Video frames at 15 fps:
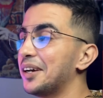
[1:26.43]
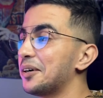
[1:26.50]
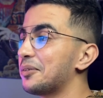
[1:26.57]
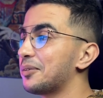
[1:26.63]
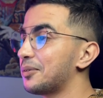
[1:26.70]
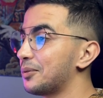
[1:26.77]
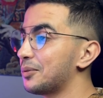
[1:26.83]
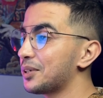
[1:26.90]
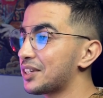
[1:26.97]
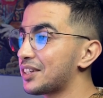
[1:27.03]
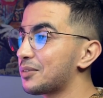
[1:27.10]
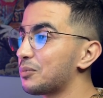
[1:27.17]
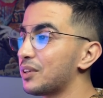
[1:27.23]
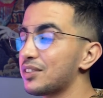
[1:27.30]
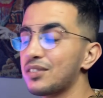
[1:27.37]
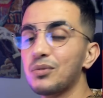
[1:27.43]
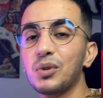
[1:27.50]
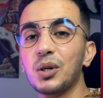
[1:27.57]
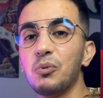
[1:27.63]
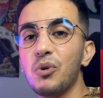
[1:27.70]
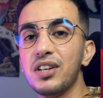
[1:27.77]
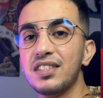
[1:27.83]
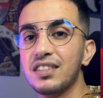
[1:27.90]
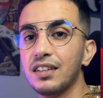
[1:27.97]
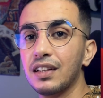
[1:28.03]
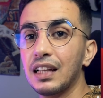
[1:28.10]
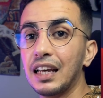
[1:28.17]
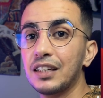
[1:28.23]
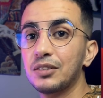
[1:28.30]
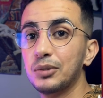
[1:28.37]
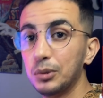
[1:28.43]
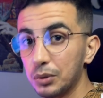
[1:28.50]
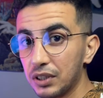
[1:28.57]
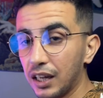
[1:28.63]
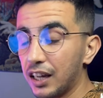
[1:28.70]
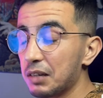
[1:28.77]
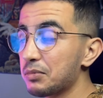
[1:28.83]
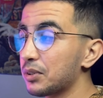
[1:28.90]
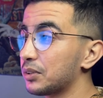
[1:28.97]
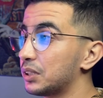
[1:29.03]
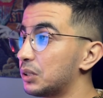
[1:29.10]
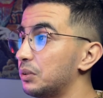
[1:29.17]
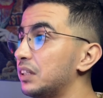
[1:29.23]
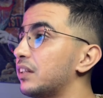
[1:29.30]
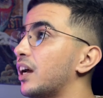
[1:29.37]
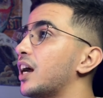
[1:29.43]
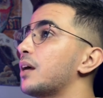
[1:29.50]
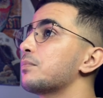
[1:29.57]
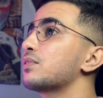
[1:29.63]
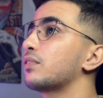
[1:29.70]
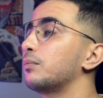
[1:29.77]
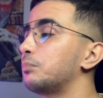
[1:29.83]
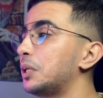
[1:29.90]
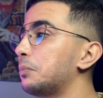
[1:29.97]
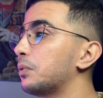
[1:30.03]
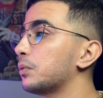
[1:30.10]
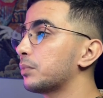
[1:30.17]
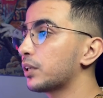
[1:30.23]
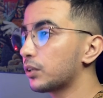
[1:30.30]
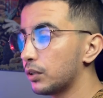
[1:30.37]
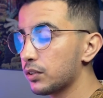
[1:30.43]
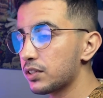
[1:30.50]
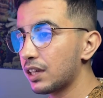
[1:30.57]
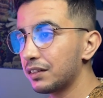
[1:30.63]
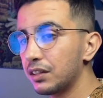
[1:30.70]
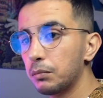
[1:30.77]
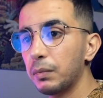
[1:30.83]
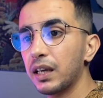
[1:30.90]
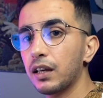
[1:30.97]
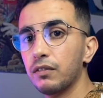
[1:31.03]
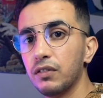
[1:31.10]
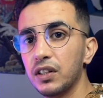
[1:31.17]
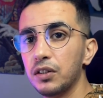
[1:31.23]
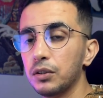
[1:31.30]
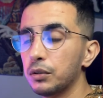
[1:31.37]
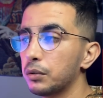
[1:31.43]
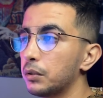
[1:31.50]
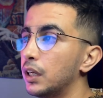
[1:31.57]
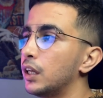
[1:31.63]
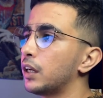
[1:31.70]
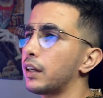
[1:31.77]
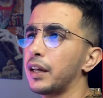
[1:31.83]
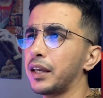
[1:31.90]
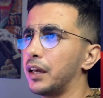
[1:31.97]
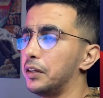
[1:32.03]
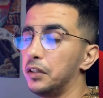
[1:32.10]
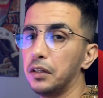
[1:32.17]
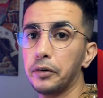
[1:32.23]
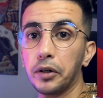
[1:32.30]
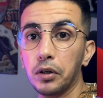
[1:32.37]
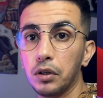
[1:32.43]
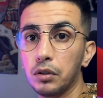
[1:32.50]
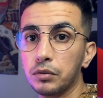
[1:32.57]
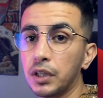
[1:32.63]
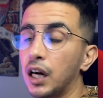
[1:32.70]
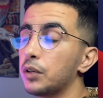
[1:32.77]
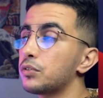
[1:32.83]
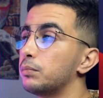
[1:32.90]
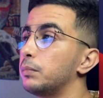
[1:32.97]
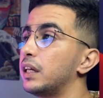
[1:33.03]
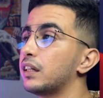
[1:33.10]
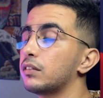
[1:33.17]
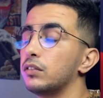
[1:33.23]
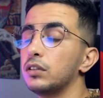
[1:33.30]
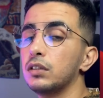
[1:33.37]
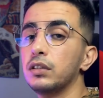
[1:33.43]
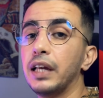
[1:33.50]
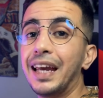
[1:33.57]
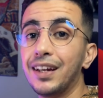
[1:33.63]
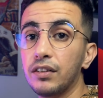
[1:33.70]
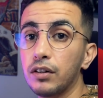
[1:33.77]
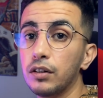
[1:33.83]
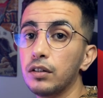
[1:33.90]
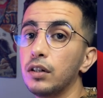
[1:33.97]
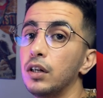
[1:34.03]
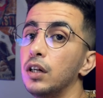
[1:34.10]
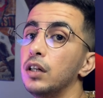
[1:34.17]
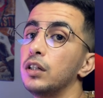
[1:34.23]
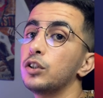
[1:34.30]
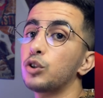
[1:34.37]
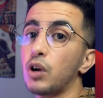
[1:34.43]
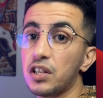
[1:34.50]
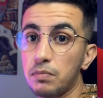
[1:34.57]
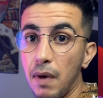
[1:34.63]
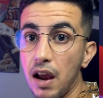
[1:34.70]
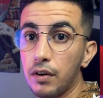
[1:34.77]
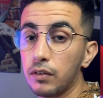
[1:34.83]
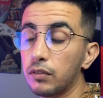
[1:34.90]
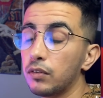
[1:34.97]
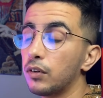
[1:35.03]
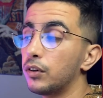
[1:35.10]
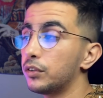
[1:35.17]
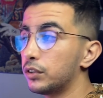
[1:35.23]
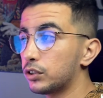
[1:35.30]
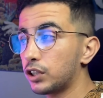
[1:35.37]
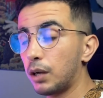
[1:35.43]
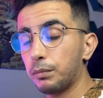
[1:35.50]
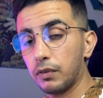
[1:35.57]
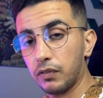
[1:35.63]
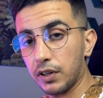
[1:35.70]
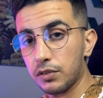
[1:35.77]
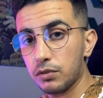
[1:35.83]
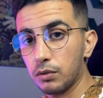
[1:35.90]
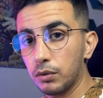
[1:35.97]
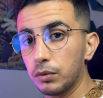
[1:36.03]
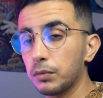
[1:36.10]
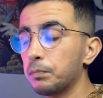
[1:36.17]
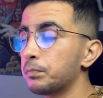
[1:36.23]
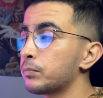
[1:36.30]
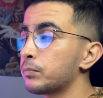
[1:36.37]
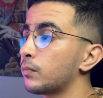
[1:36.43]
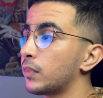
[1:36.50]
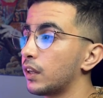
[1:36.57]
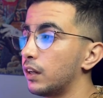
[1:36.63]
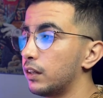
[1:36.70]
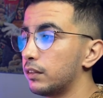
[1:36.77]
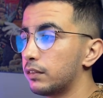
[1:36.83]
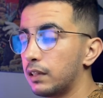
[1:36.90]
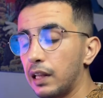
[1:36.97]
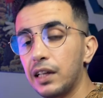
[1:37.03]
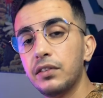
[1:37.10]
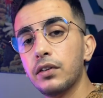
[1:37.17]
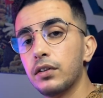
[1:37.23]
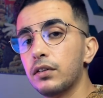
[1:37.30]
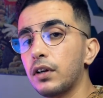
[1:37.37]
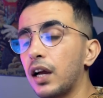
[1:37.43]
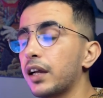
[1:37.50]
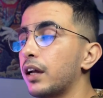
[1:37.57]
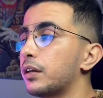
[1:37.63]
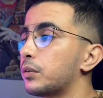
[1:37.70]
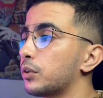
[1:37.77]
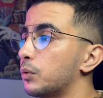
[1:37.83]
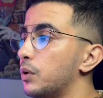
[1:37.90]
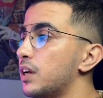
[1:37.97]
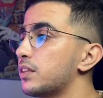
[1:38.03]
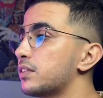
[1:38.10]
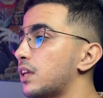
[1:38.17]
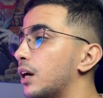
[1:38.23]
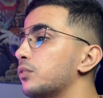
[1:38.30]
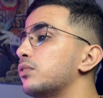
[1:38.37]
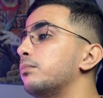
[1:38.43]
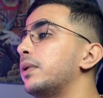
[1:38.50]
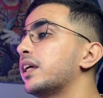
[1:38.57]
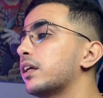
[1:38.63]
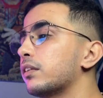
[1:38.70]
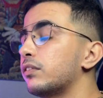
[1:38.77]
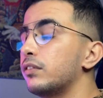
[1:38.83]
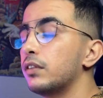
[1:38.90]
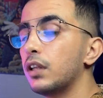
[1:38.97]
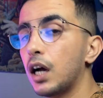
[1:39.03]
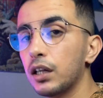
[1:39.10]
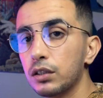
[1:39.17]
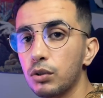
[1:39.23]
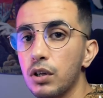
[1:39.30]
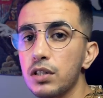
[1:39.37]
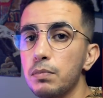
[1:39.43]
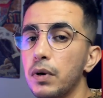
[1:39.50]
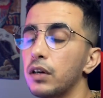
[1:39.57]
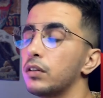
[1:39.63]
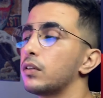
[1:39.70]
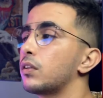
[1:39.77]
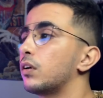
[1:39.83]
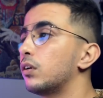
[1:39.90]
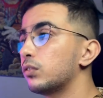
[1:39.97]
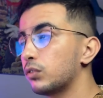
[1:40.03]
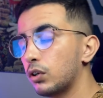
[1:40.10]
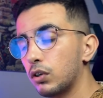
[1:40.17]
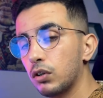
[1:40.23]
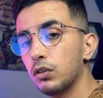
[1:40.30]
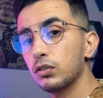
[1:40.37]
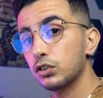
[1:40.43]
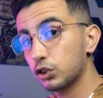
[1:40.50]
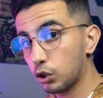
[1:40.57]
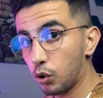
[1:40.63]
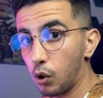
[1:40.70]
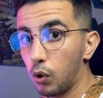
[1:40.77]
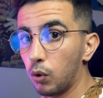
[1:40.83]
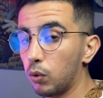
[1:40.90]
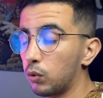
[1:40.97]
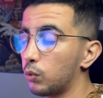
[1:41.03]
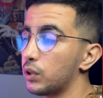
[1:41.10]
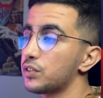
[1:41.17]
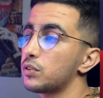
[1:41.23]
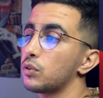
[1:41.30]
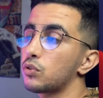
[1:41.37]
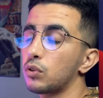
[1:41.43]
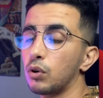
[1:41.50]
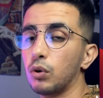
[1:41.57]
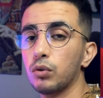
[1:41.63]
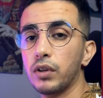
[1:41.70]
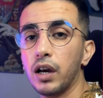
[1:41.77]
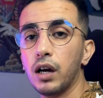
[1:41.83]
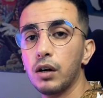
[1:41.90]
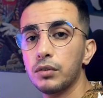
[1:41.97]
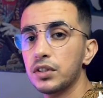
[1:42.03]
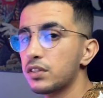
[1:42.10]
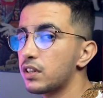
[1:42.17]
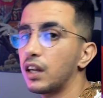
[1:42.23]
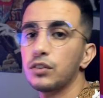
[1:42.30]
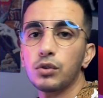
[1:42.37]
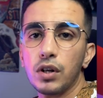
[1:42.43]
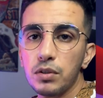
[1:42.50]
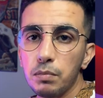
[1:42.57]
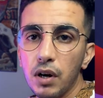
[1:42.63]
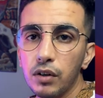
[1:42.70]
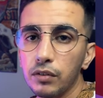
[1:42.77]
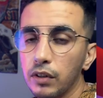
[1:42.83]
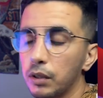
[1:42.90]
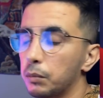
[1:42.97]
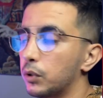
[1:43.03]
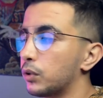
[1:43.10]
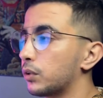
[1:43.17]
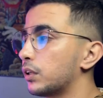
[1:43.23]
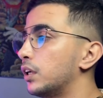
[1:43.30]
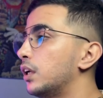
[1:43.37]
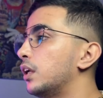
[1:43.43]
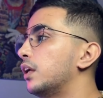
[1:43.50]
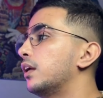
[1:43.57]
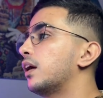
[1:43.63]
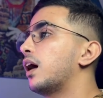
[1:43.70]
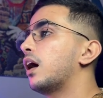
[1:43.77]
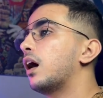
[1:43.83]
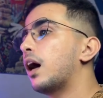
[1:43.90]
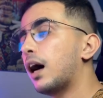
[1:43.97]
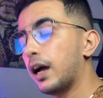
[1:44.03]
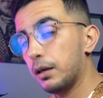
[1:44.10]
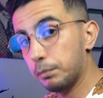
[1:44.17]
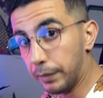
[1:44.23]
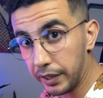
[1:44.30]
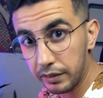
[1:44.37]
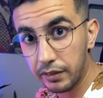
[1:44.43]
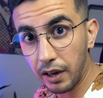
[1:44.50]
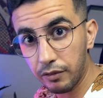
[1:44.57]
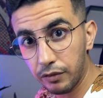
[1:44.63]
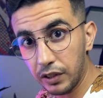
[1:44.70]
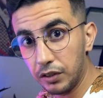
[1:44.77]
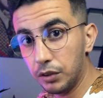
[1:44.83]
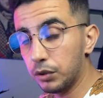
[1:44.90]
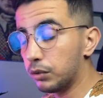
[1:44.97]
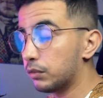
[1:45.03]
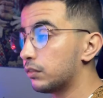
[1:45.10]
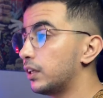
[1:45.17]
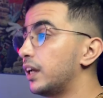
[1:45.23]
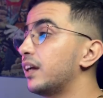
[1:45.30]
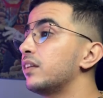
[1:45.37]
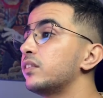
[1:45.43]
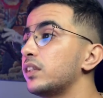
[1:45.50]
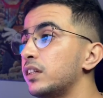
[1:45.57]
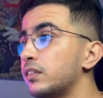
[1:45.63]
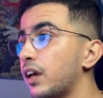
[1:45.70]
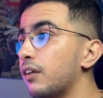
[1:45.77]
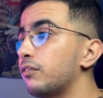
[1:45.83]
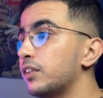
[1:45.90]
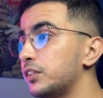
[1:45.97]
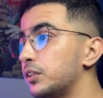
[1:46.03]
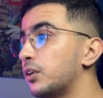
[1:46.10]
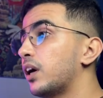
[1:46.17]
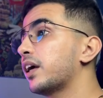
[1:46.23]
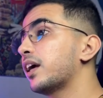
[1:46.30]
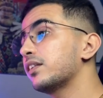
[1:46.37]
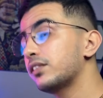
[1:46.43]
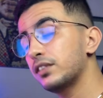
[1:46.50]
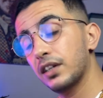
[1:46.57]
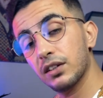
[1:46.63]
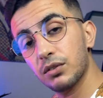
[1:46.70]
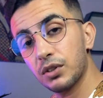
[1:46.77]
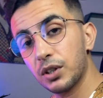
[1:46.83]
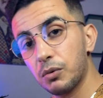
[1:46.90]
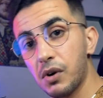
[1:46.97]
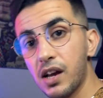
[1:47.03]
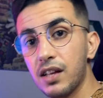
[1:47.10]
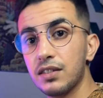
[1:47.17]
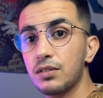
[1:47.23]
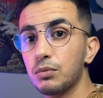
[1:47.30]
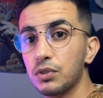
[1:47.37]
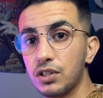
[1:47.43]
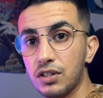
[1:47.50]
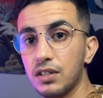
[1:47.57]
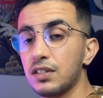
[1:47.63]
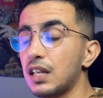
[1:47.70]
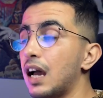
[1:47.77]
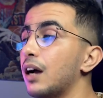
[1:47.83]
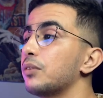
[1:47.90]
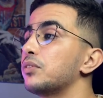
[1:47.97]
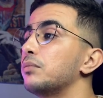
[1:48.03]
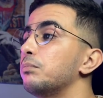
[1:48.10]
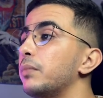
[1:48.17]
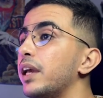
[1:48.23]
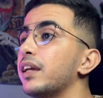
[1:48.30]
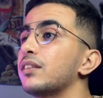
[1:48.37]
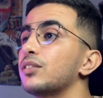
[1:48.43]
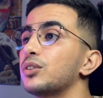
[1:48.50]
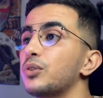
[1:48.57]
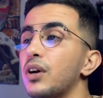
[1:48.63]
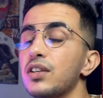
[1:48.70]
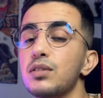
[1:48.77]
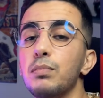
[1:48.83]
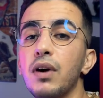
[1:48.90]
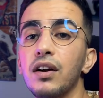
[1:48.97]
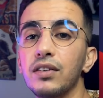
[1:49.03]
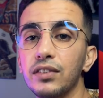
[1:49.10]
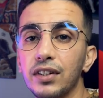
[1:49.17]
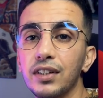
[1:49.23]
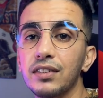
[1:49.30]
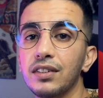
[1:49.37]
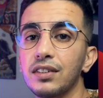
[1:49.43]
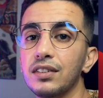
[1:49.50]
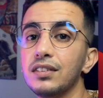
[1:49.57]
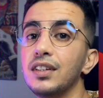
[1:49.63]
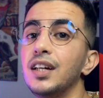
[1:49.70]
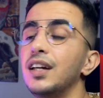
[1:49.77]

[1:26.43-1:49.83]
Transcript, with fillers: which was requested like 2 times or 3 times from people, because I did make a video like a year ago on how to make the header transparent on your Shopify store. And later I got a request how to make it not transparent on the scroll. Once you scroll down, it's not transparent anymore. I made that video, and in that video I got another request, which is how to make the transparent header